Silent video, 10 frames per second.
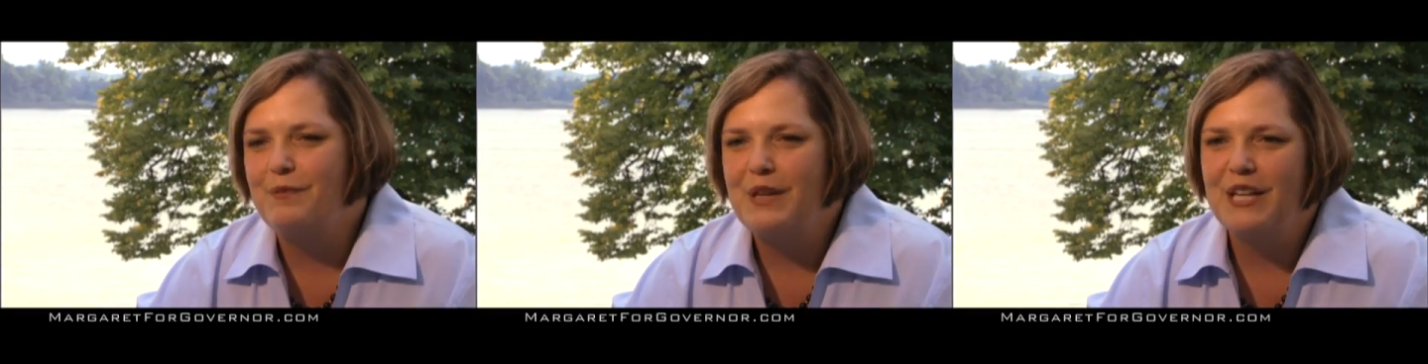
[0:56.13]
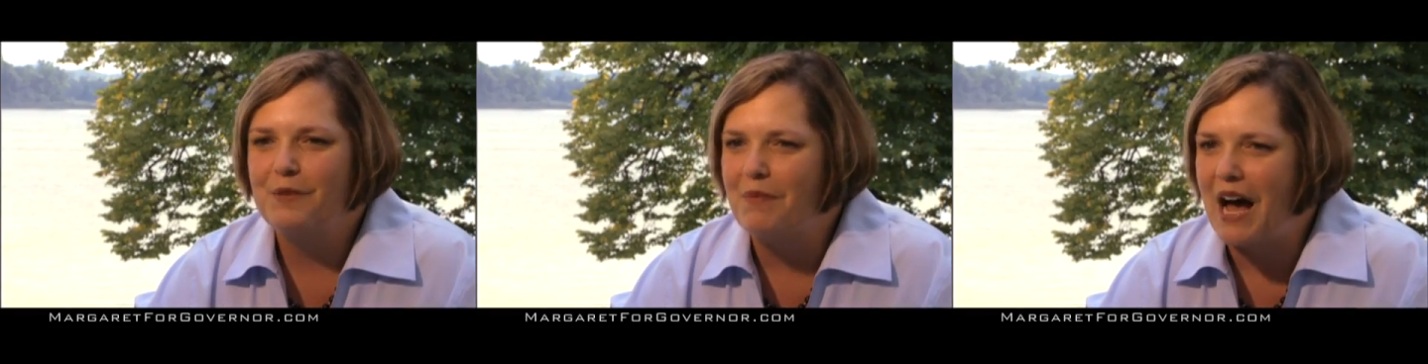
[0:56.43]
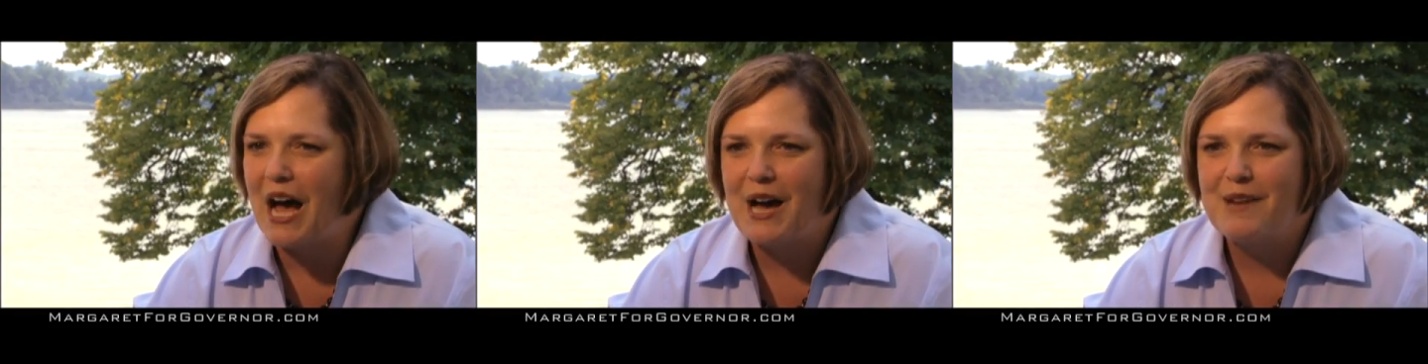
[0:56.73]
Being a
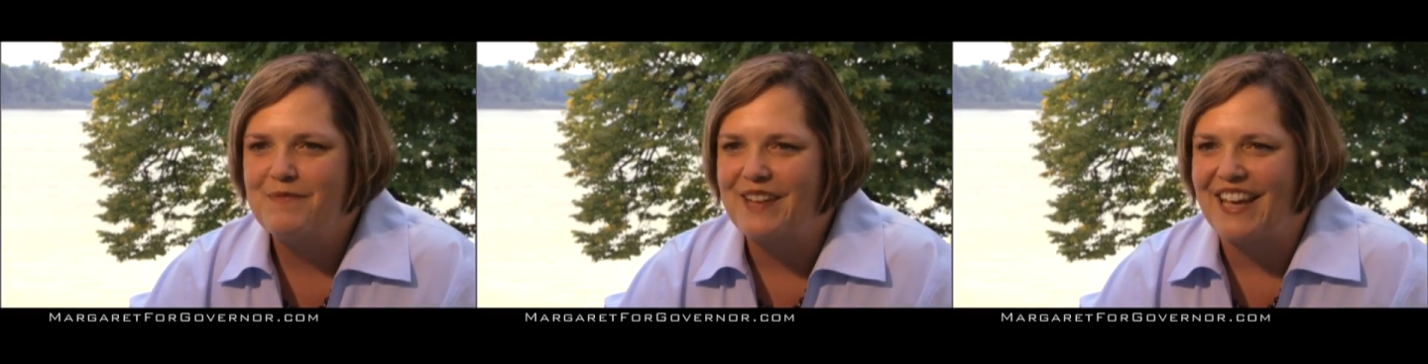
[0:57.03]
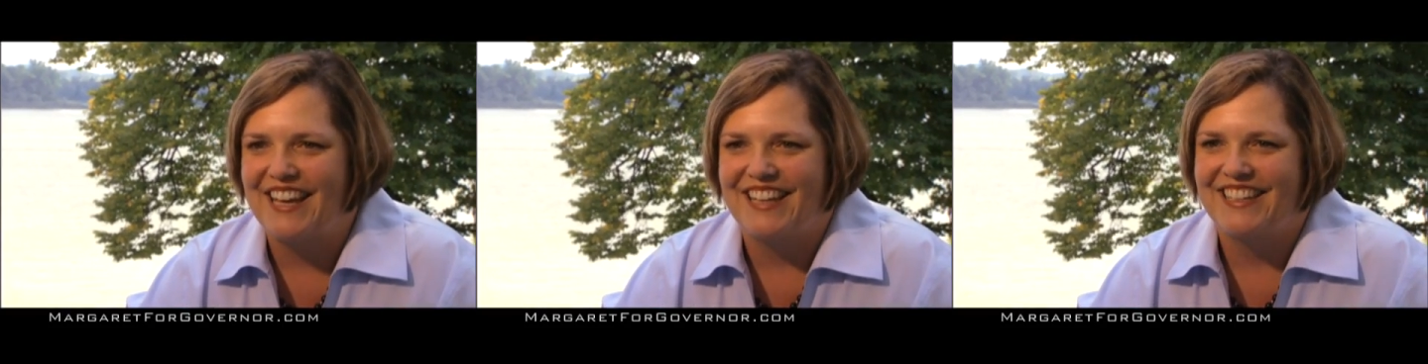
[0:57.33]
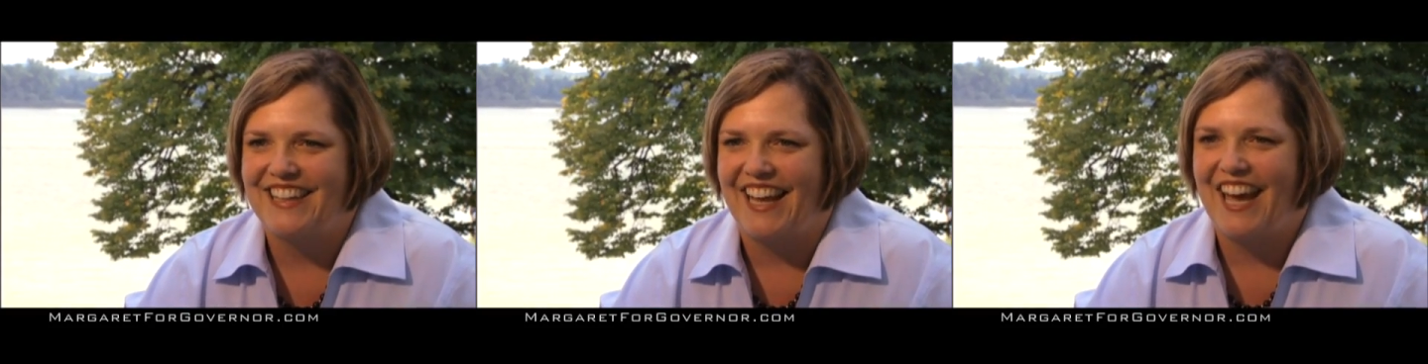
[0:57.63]
mom
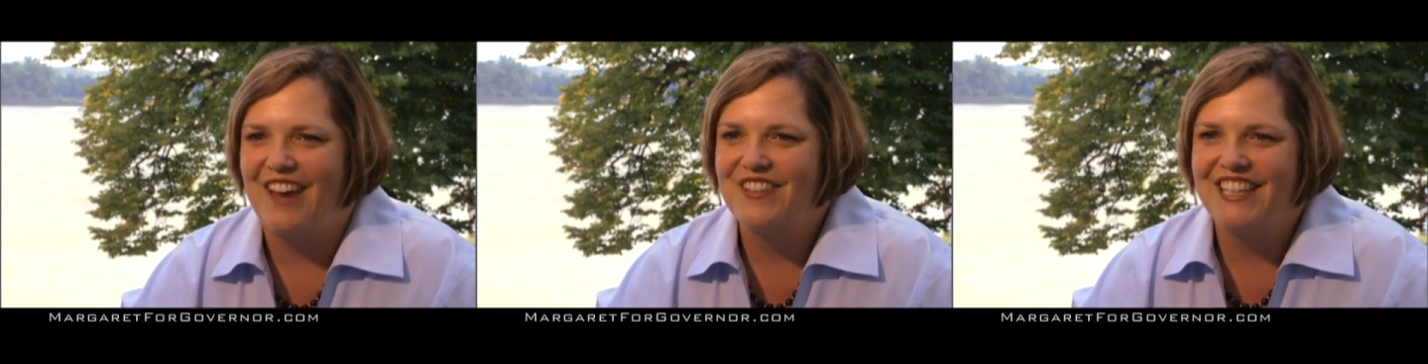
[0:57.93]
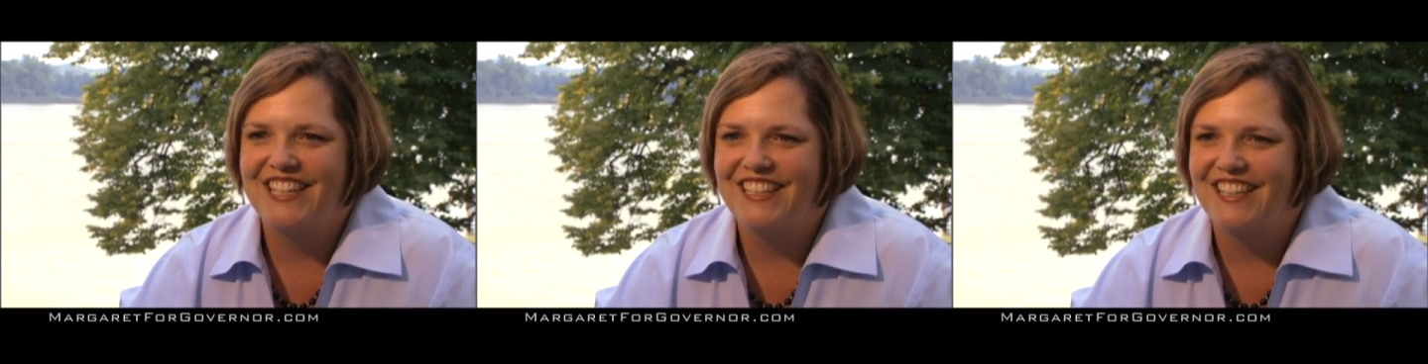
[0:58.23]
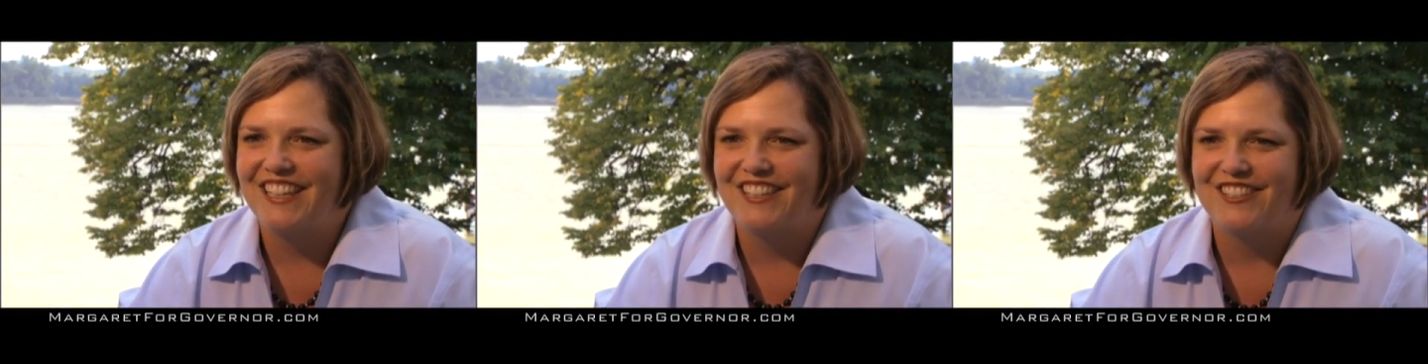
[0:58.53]
and having
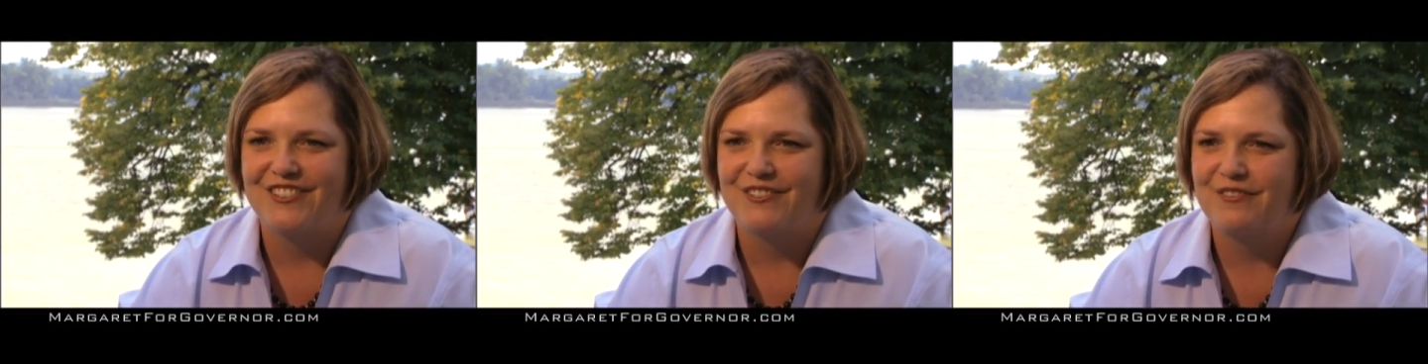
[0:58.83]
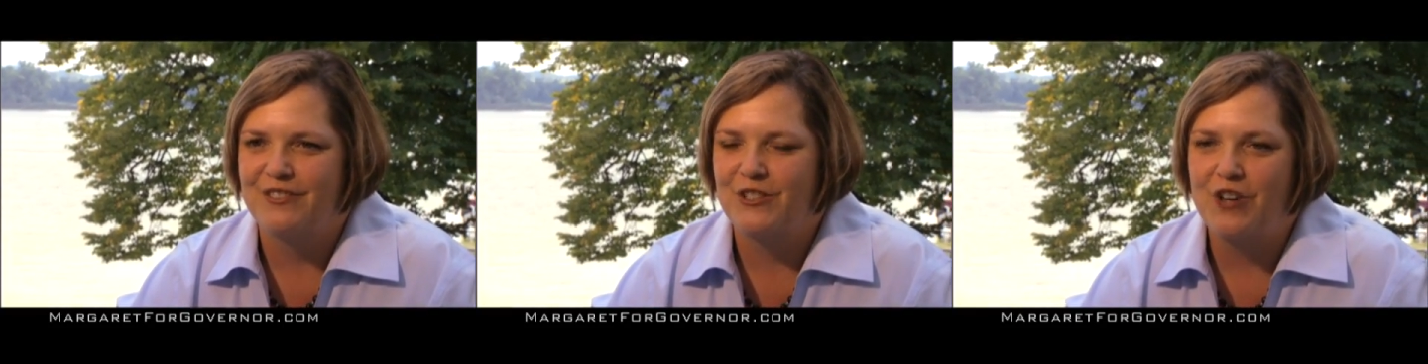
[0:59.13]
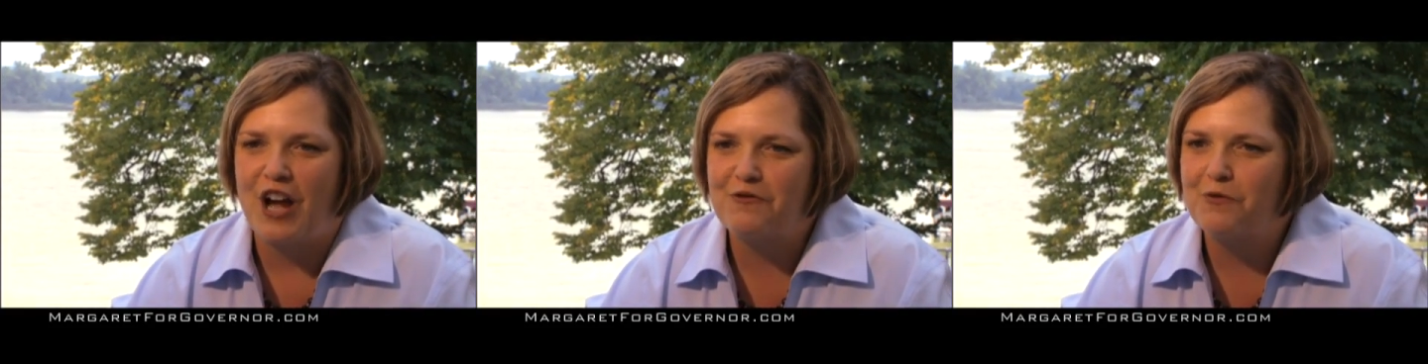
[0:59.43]
a
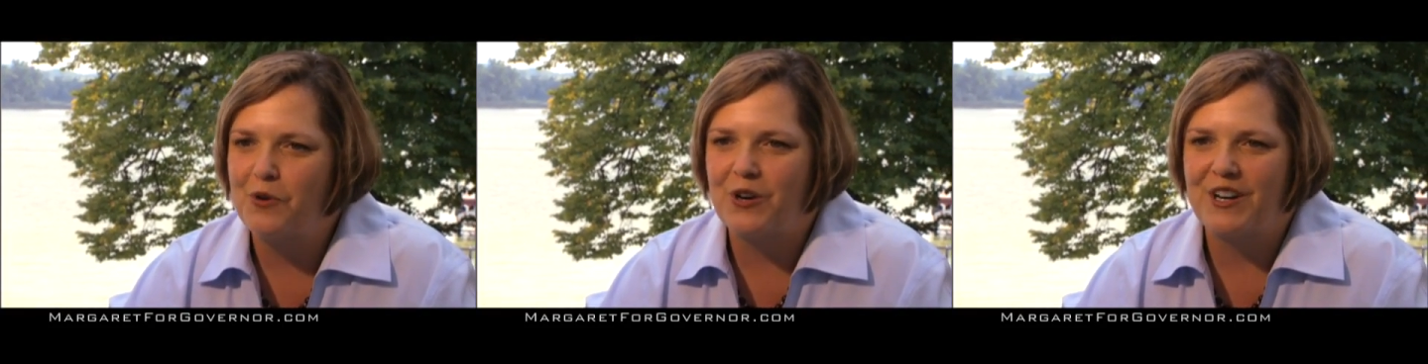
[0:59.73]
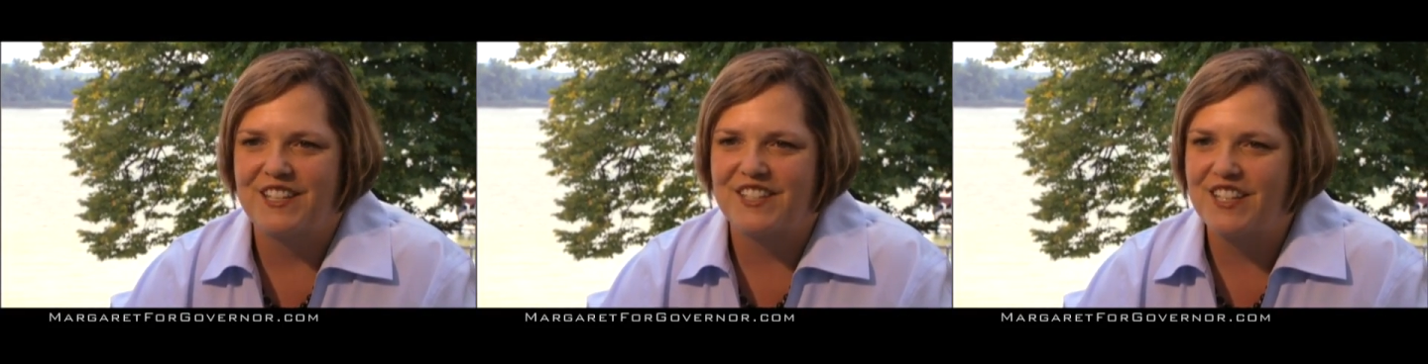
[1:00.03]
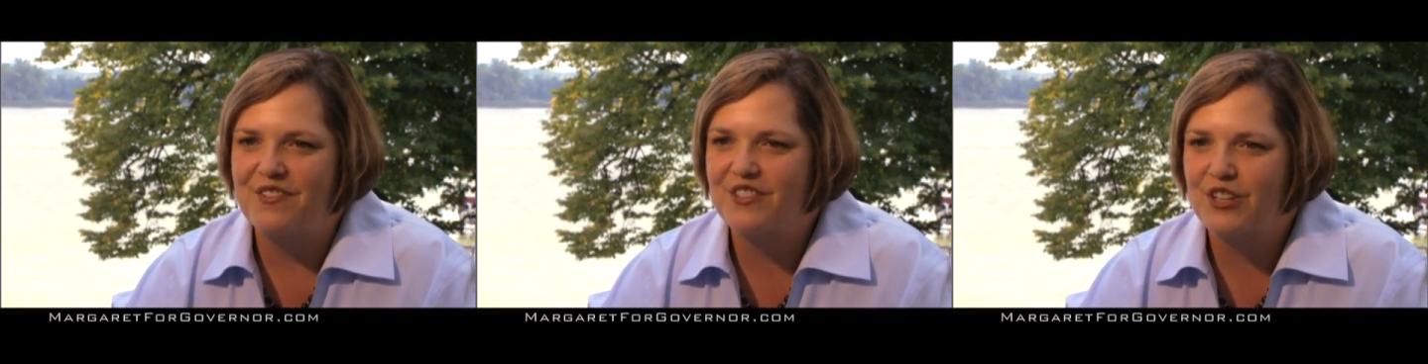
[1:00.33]
sophomore and
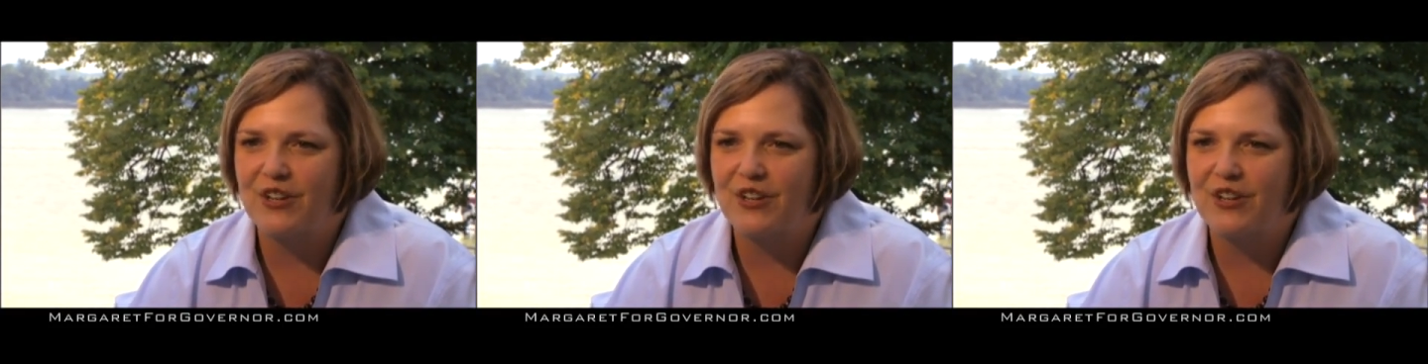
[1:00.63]
seventh